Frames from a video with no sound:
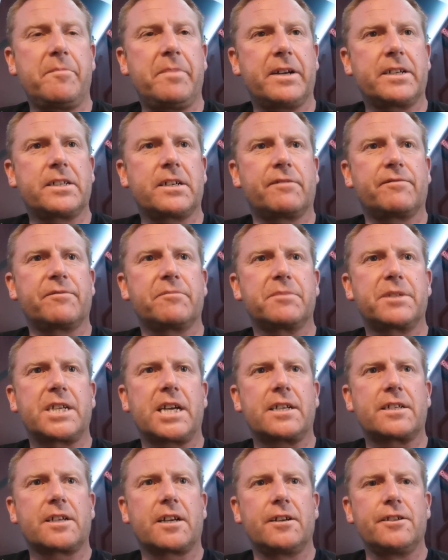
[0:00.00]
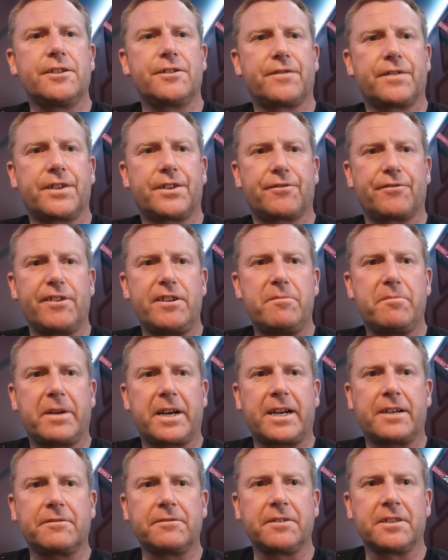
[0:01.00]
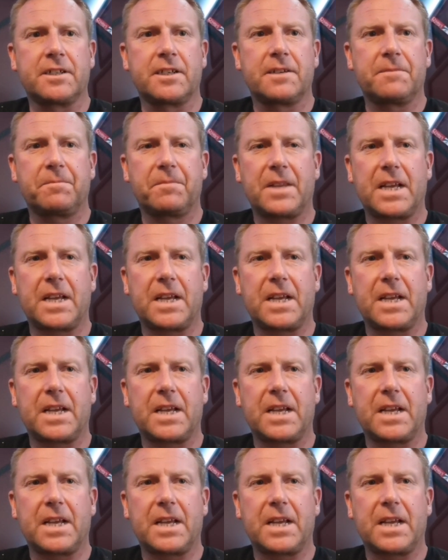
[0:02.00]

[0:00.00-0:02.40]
picked up from Tesco's for £3.